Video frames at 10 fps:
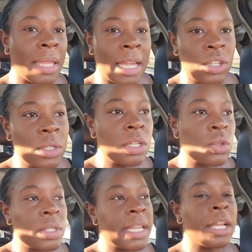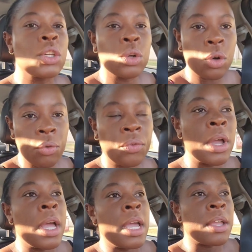that you need to take note of
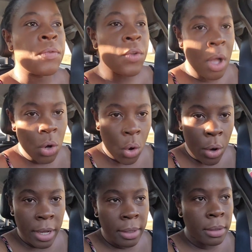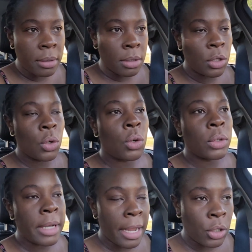if you are going you know
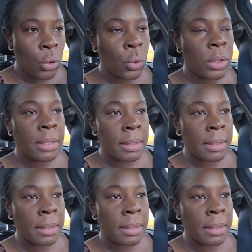like to